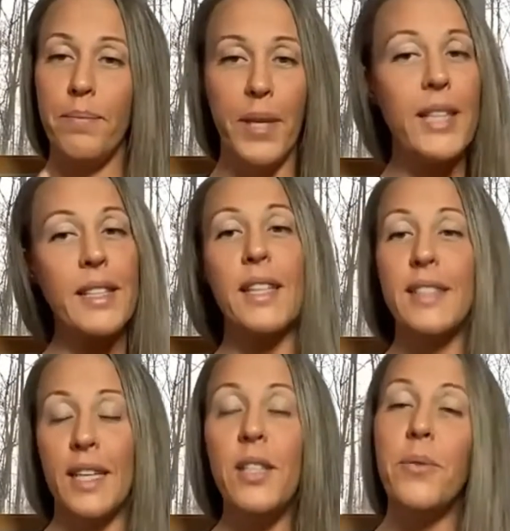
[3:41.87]
because it
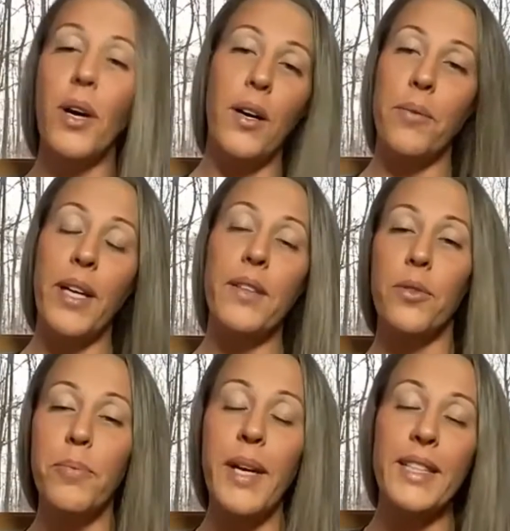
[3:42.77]
continued on right
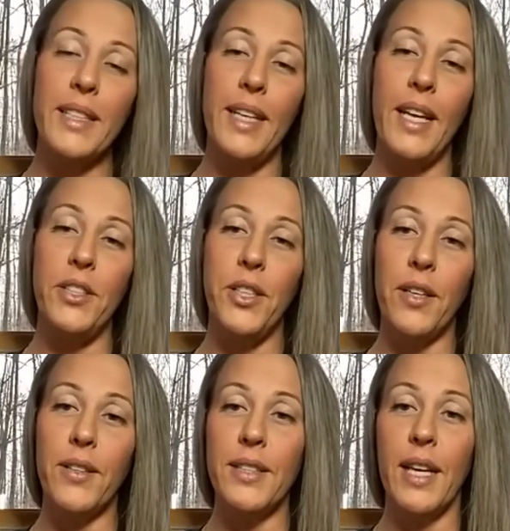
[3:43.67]
through my teenage
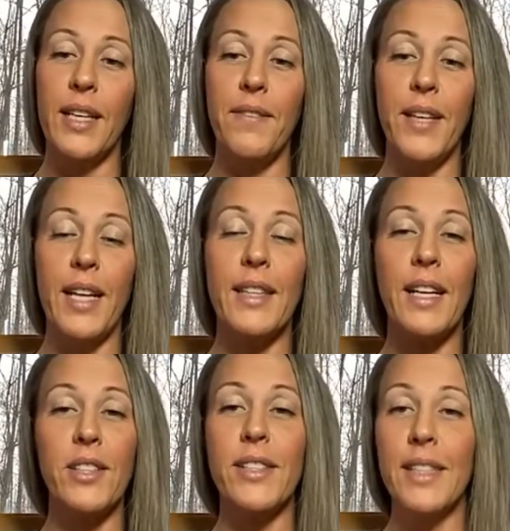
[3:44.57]
years. I even at the
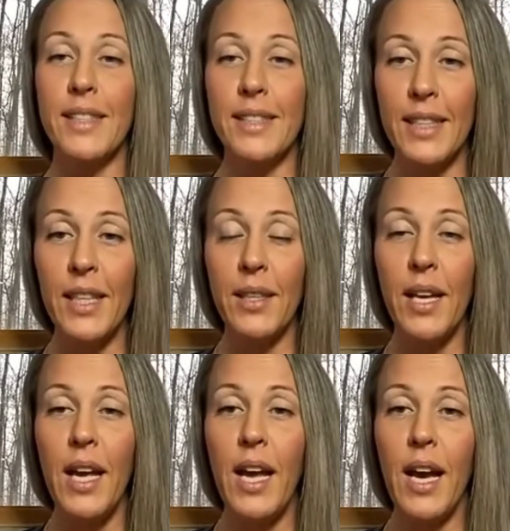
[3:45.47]
age of 16,
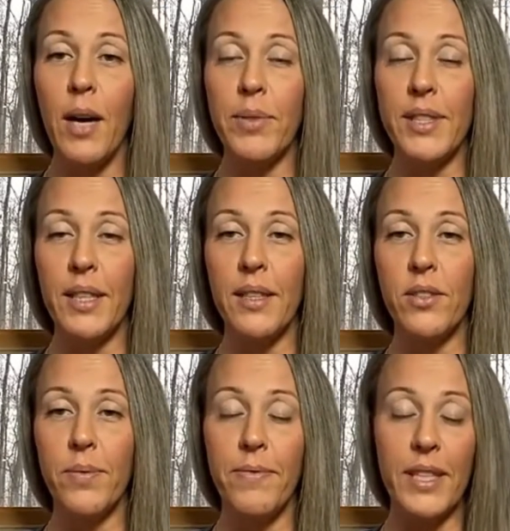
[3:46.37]
I was a
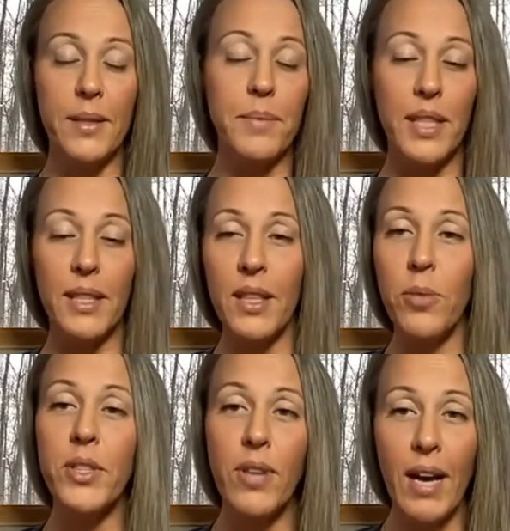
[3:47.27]
victim to
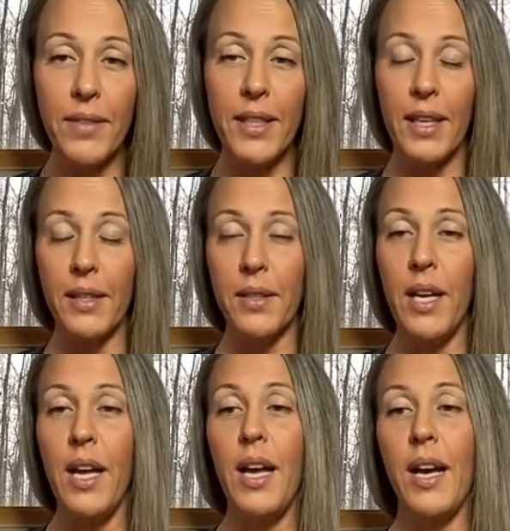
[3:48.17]
human trafficking
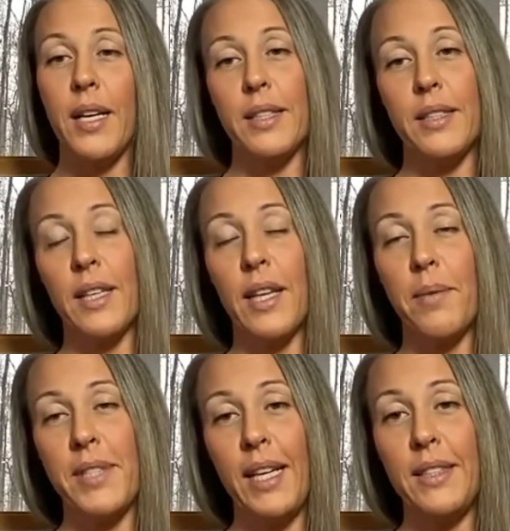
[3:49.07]
until I
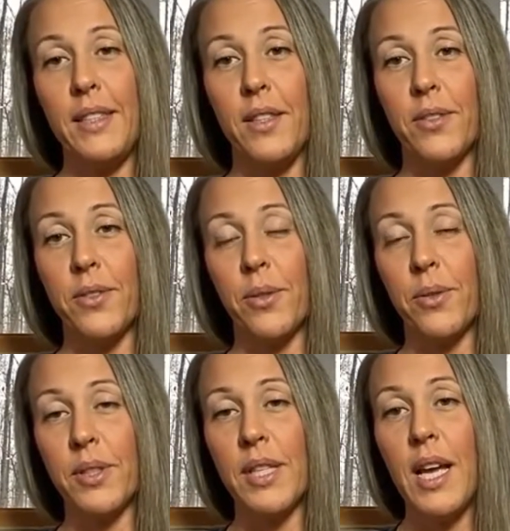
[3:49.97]
was 18 years
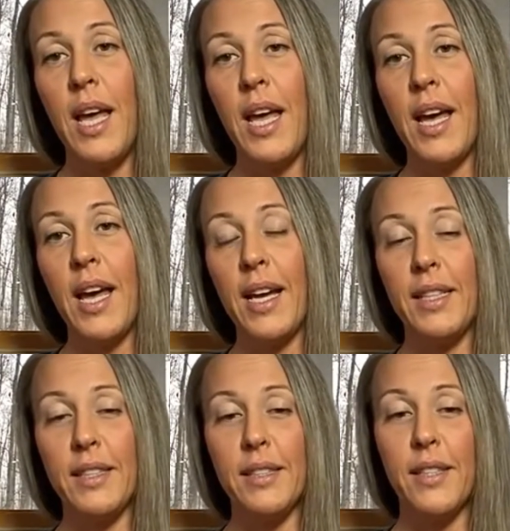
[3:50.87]
old.
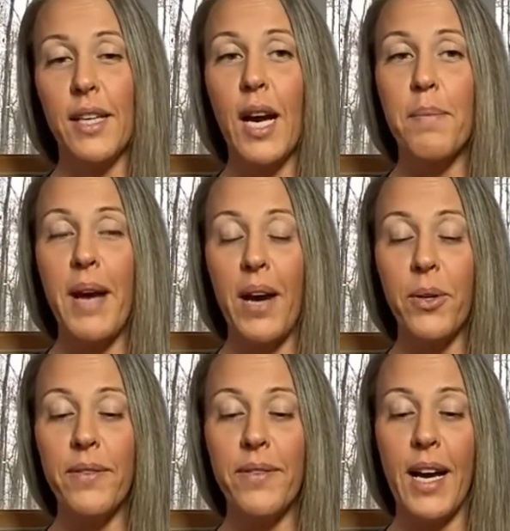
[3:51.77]
And to come
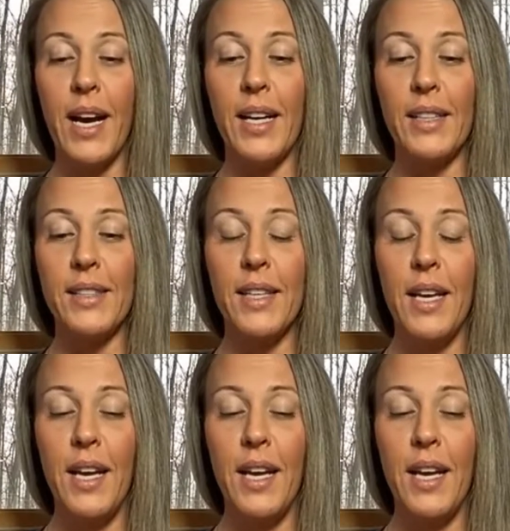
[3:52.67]
out of that